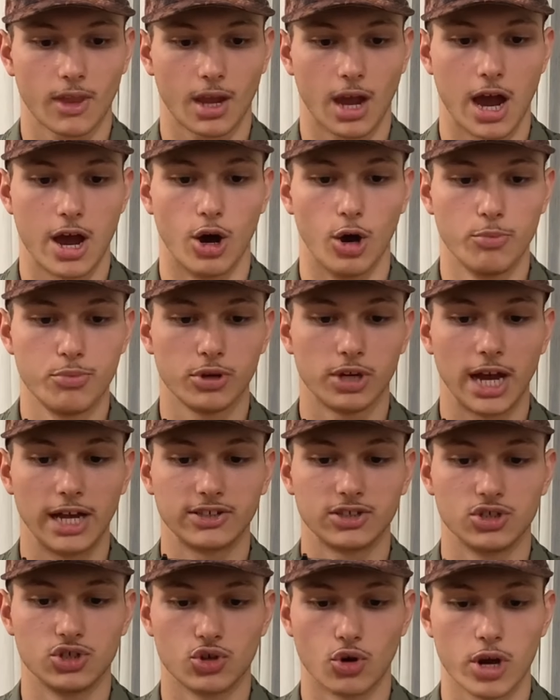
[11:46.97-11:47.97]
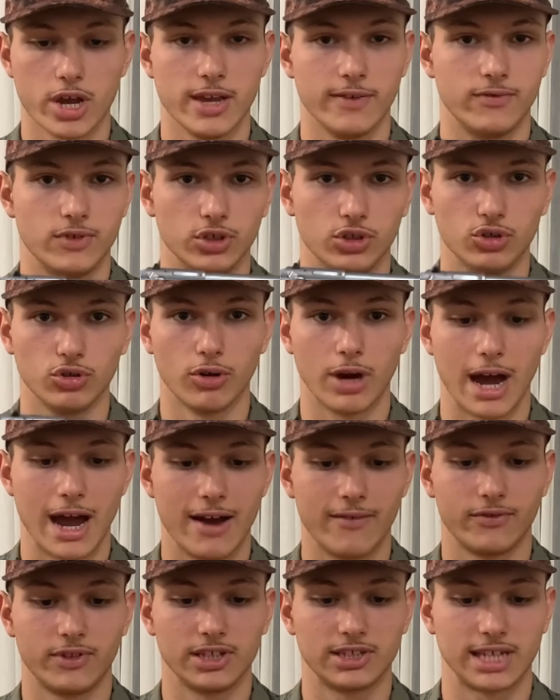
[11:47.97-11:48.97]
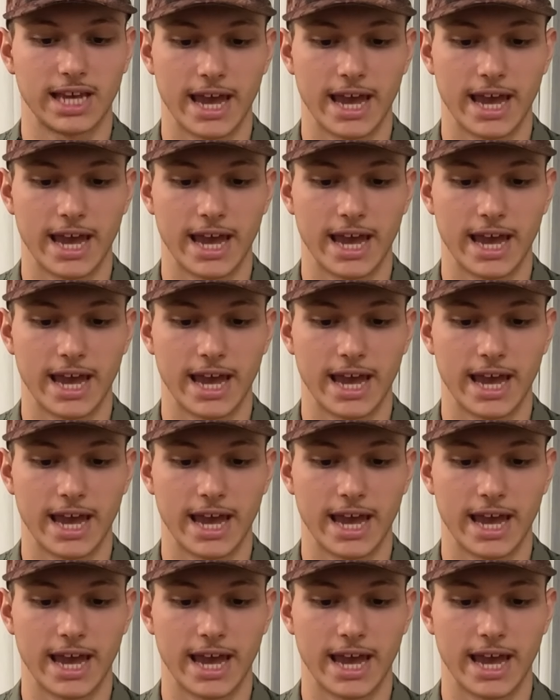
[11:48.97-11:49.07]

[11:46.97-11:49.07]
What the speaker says: I hope you guys enjoy. If you do have this